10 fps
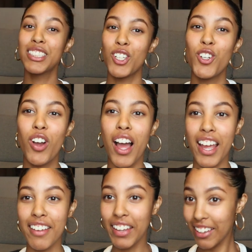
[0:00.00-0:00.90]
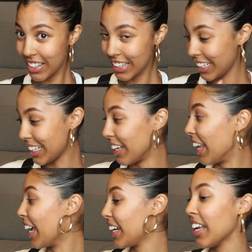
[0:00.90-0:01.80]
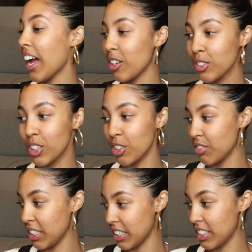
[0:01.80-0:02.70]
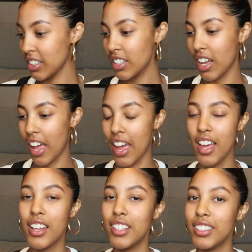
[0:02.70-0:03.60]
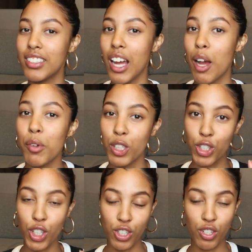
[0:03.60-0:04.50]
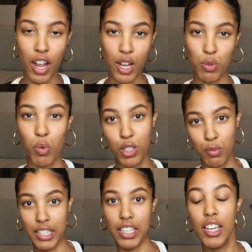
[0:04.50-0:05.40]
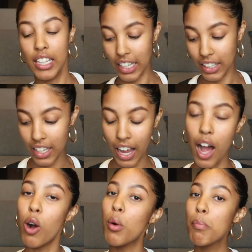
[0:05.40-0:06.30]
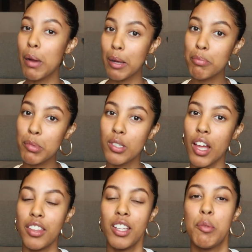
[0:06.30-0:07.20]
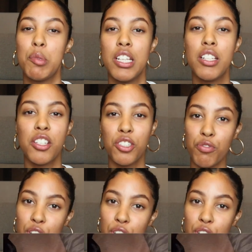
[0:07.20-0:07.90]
so I have everything laid out over here, and I'm gonna show you guys what we're getting our pups. I think I'm gonna insert the